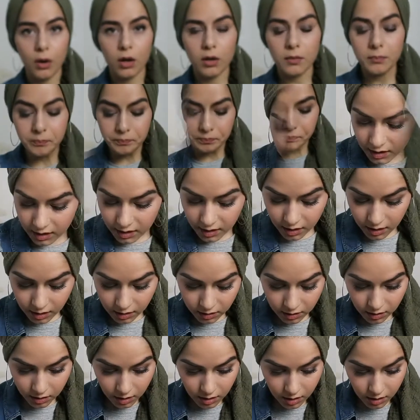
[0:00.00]
on. The
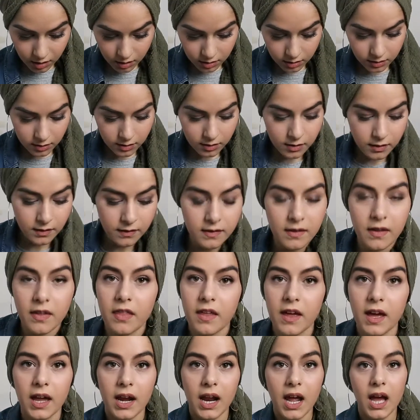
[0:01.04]
other colors
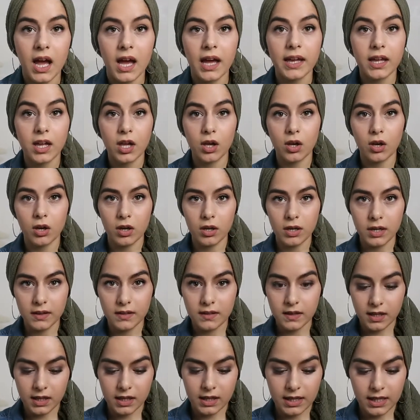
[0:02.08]
that I got
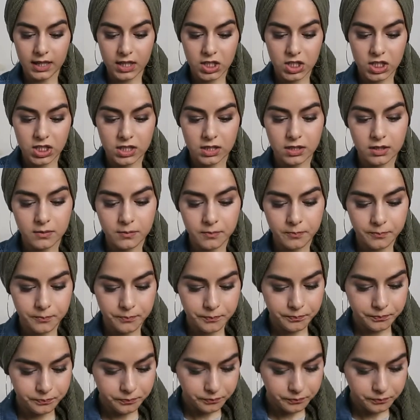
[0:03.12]
in the collection